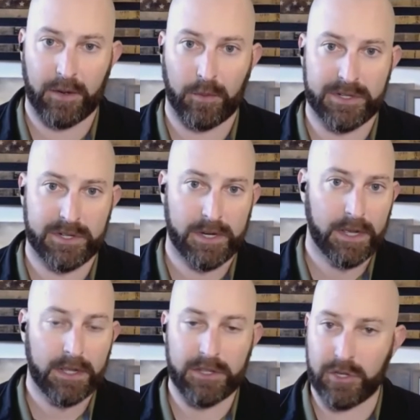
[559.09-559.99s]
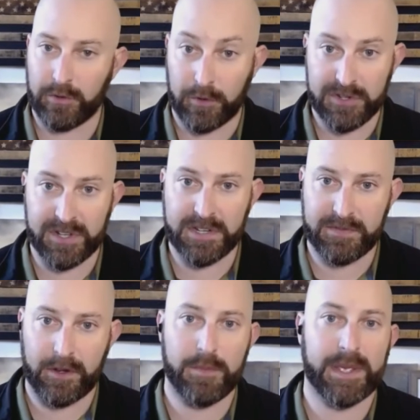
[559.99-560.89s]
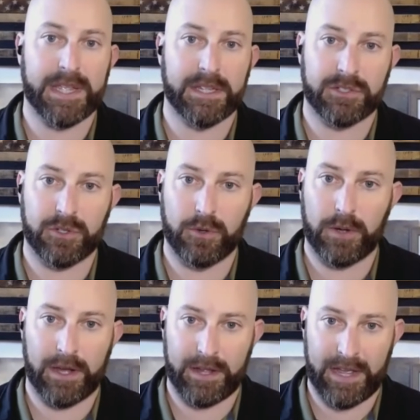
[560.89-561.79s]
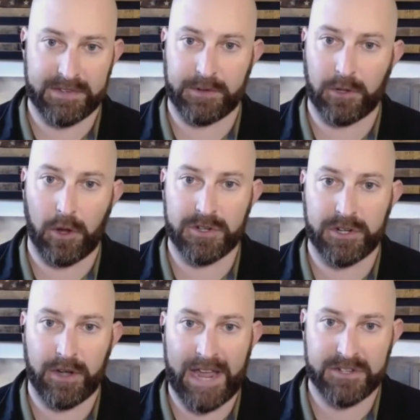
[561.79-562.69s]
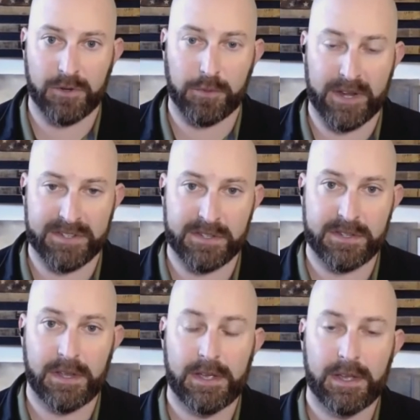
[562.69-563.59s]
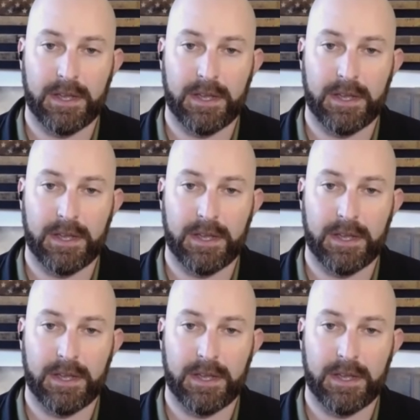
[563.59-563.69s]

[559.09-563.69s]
which the university is very big into, has a very large international presence,